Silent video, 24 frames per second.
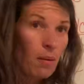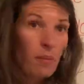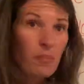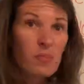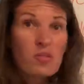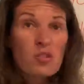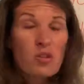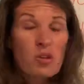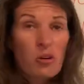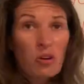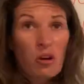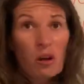
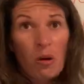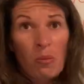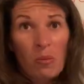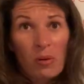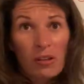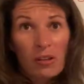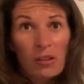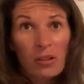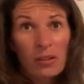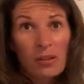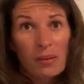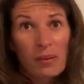Do your homework,
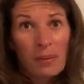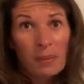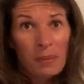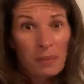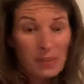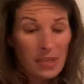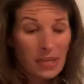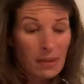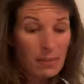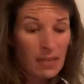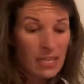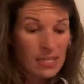
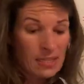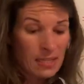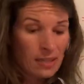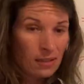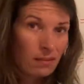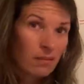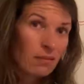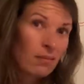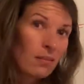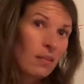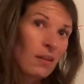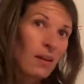be amazing,
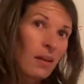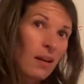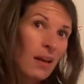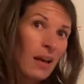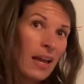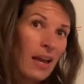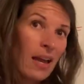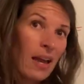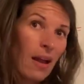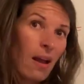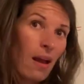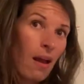
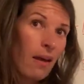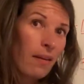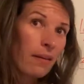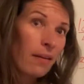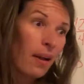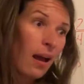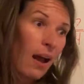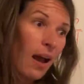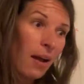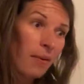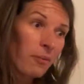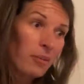and
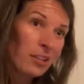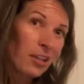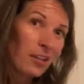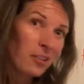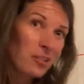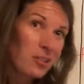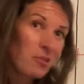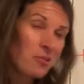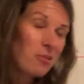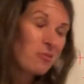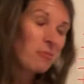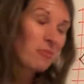I will talk to you
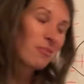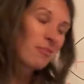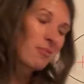soon.